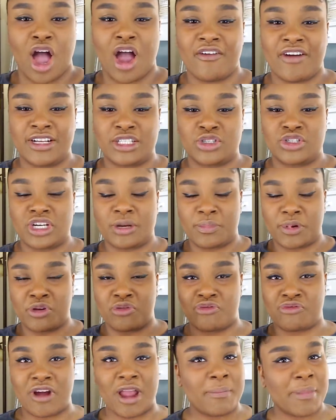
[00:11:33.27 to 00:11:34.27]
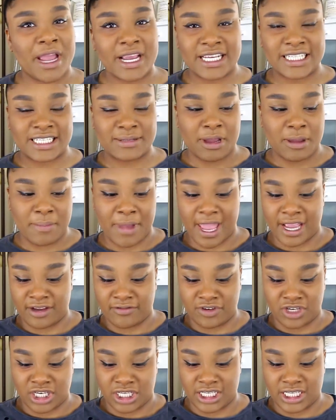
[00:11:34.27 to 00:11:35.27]
All right, so jumping right back into my bag
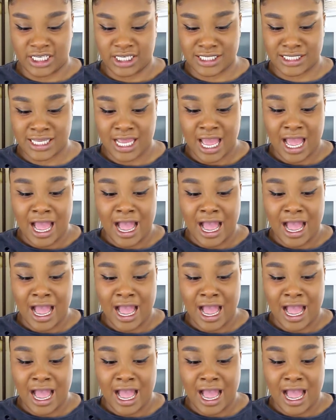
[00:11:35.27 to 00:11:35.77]
of goodies.